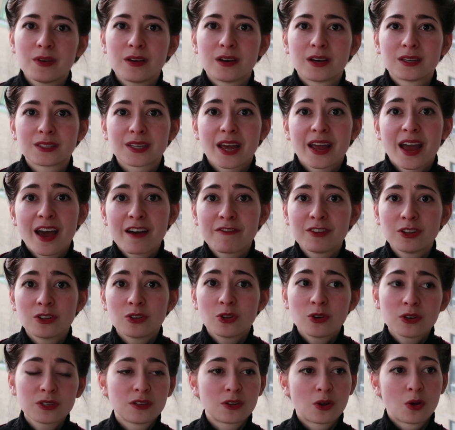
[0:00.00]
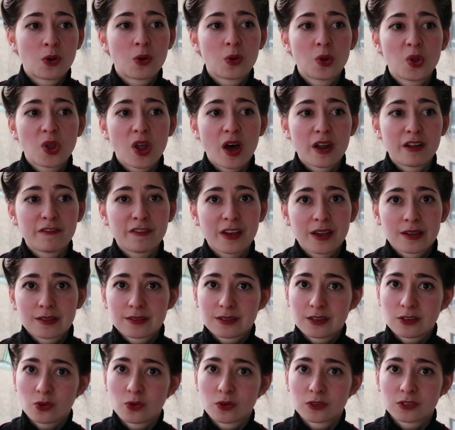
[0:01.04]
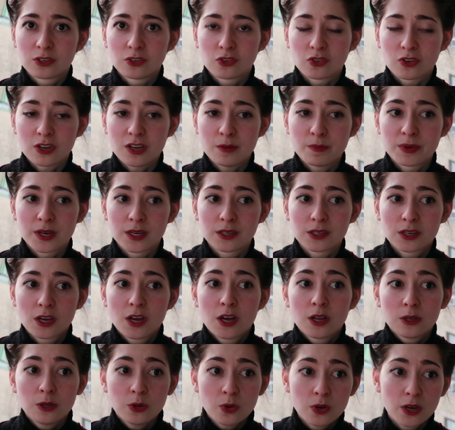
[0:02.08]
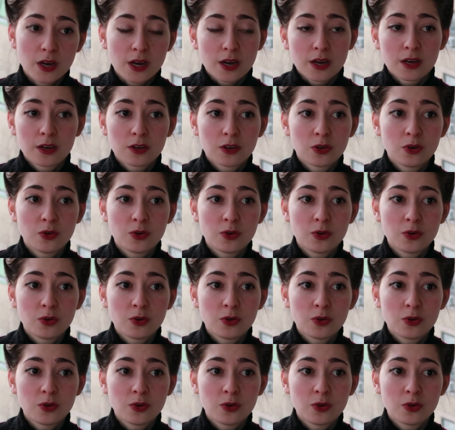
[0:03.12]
because I haven't looked at a whole lot of extant corsetry, but Luca,